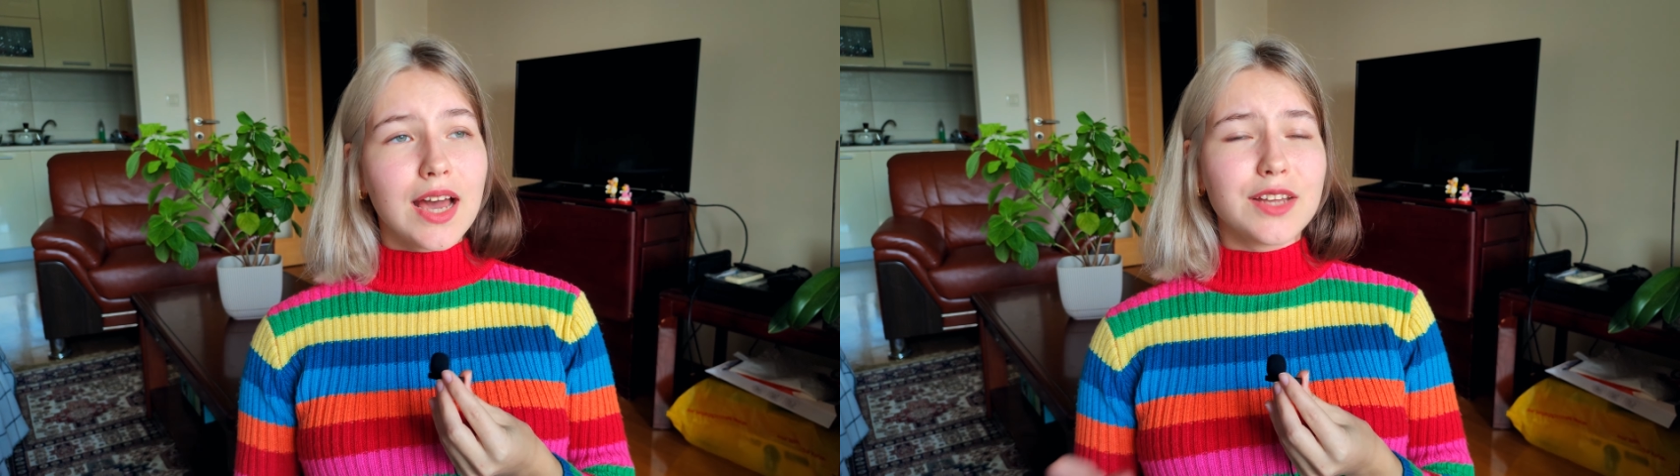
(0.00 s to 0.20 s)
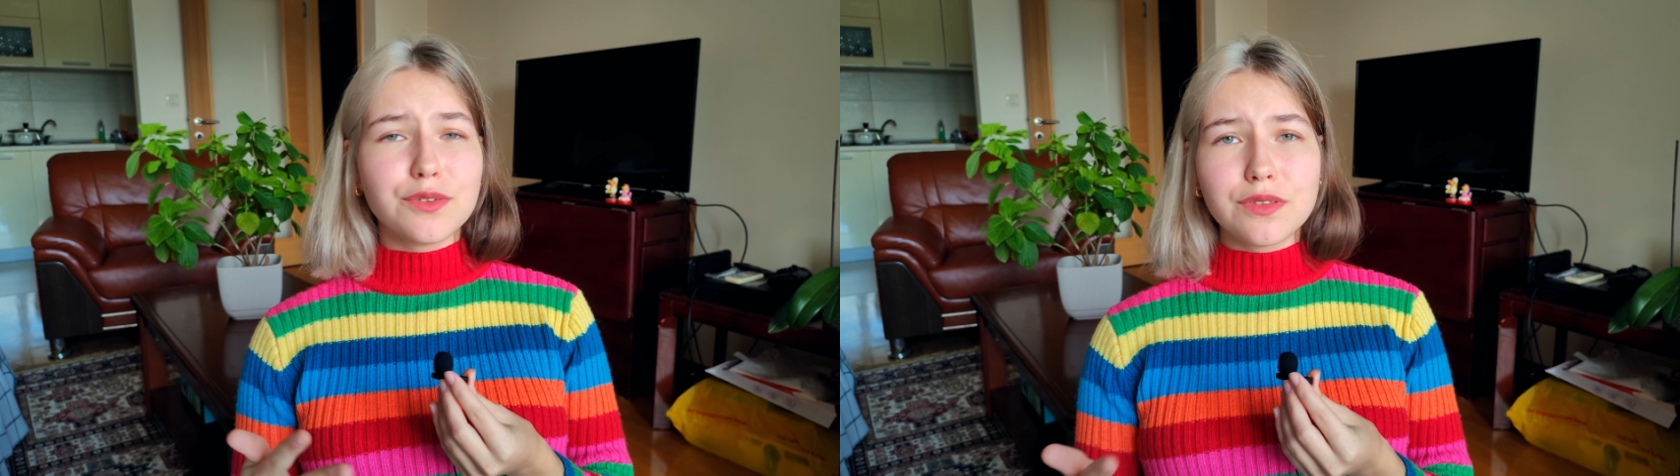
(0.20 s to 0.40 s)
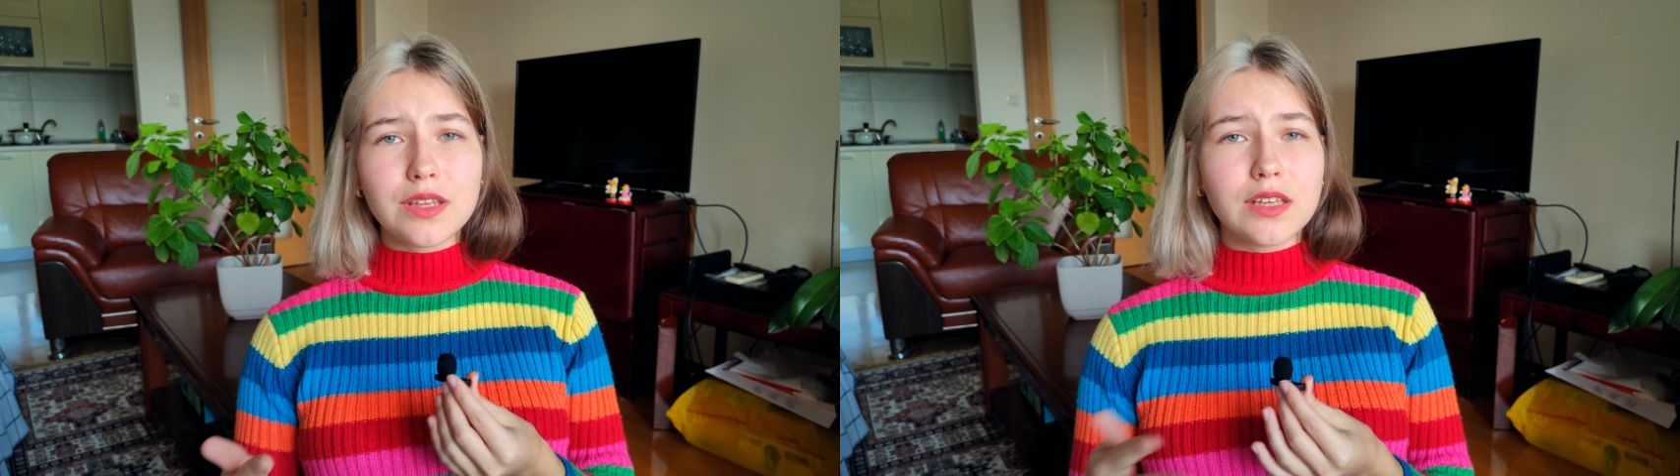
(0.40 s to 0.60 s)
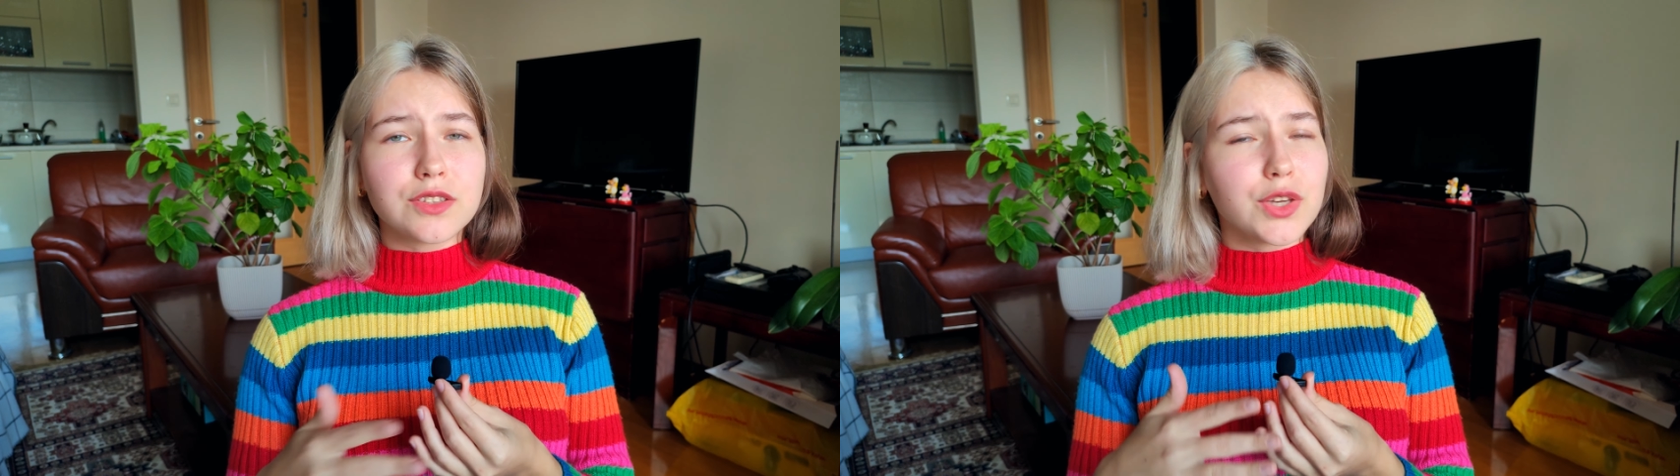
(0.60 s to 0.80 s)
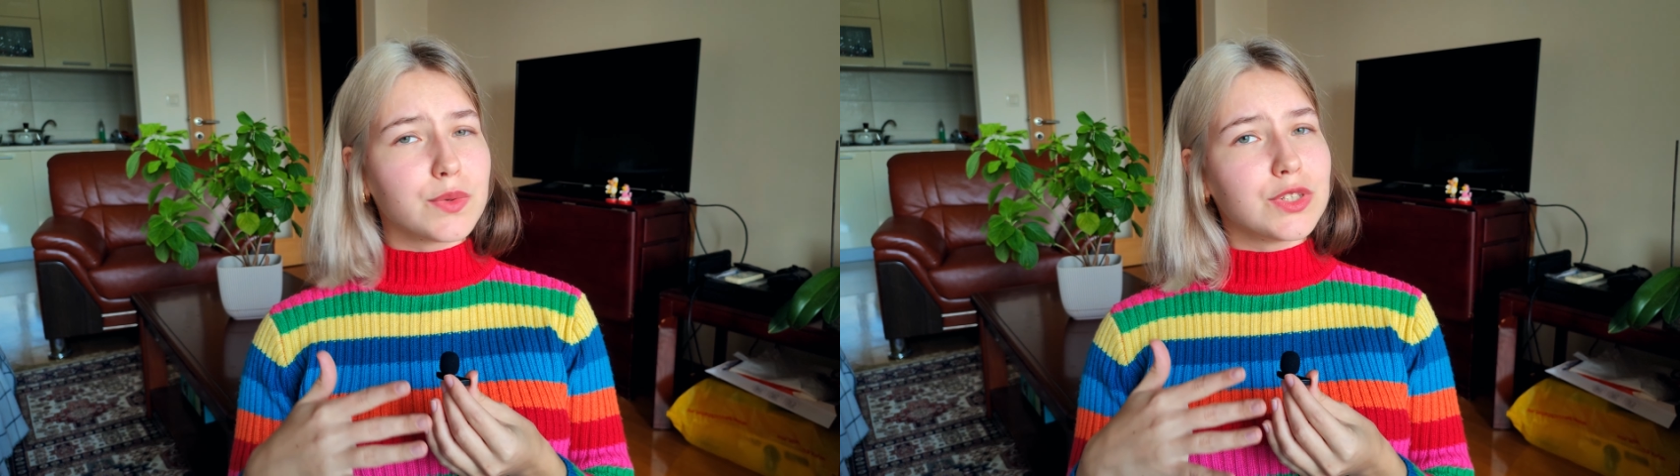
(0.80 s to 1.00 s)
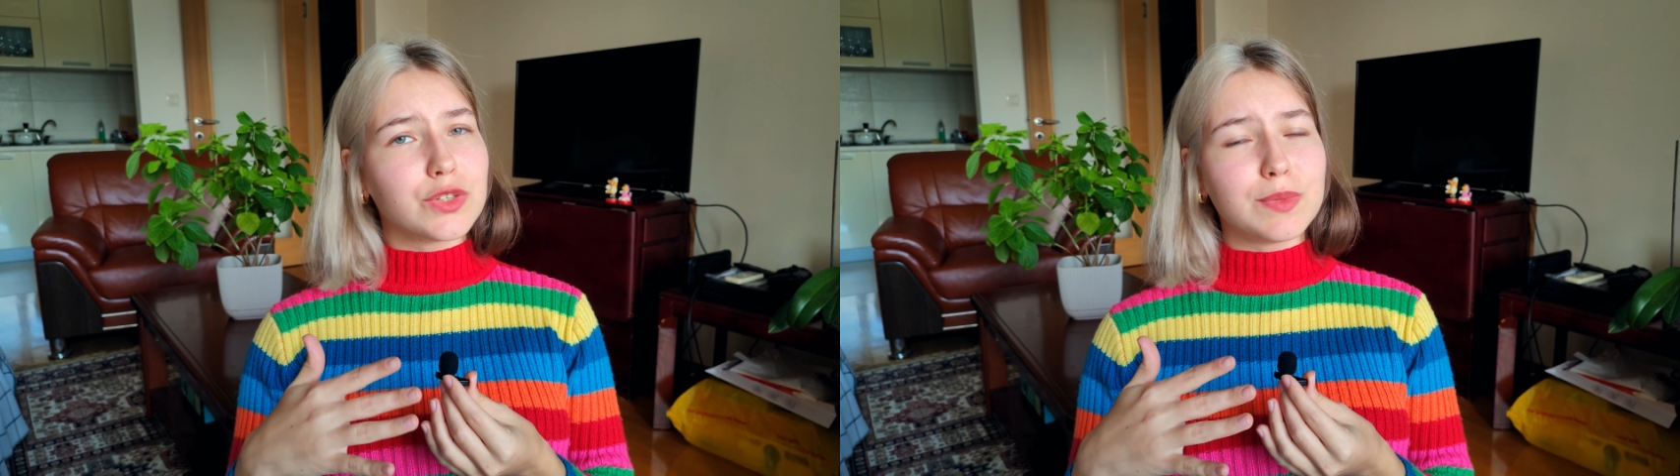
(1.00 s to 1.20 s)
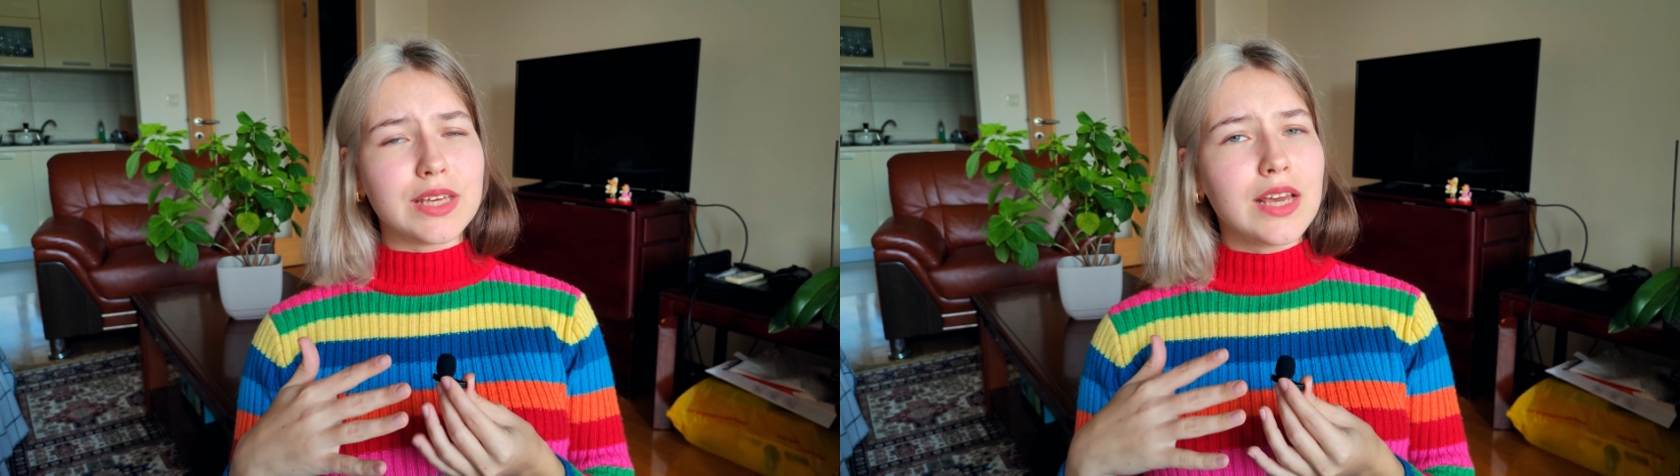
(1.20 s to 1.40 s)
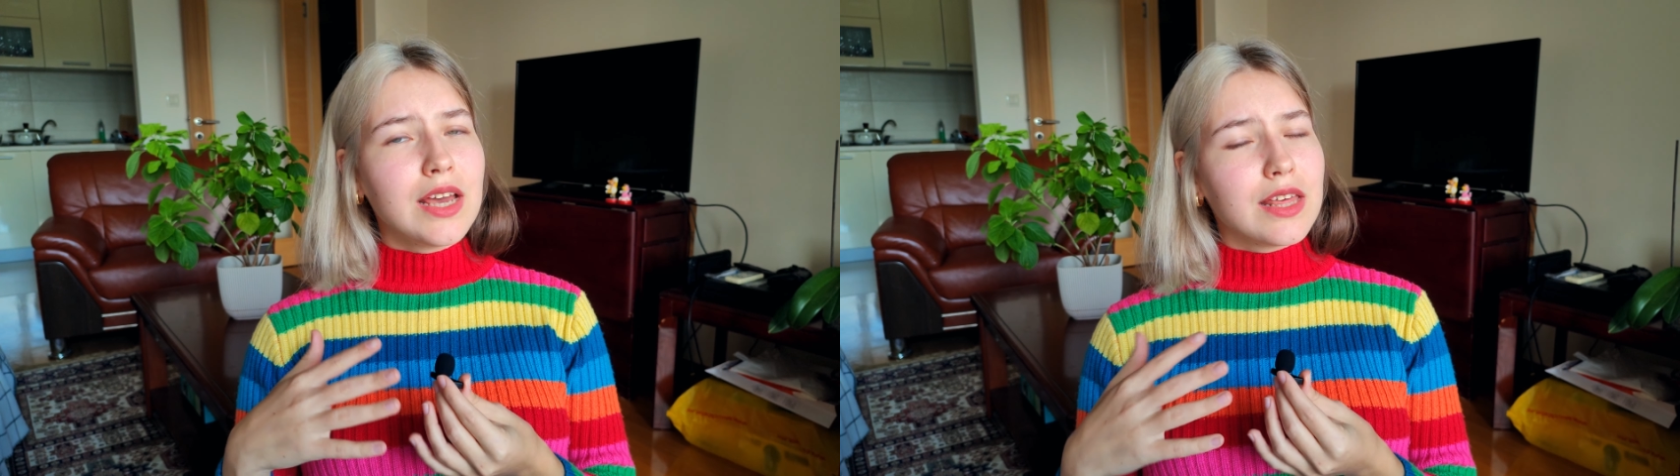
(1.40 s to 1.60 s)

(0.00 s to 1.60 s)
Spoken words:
I don't think it's going to be